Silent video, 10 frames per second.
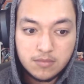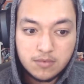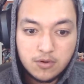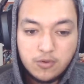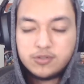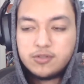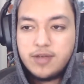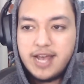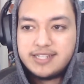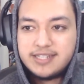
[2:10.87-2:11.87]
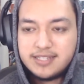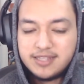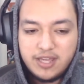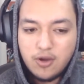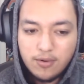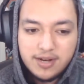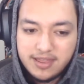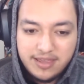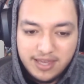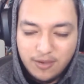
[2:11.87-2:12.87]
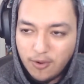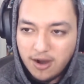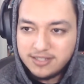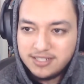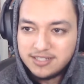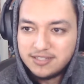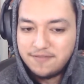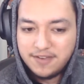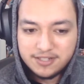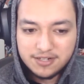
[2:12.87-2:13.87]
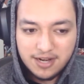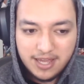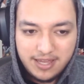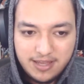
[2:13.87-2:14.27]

Oh, so that's the only thing he wants, just to fix your leg?